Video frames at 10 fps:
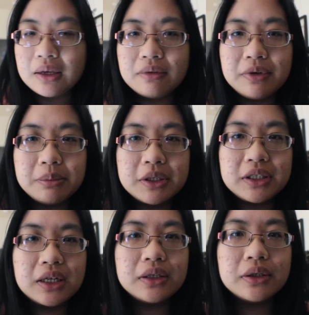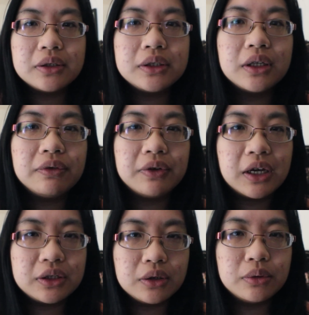Vilma Santos, if you
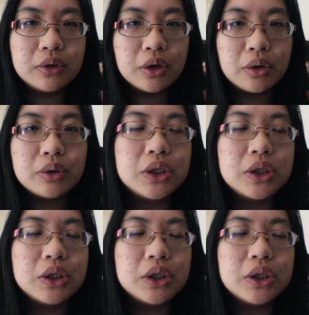guys don't know,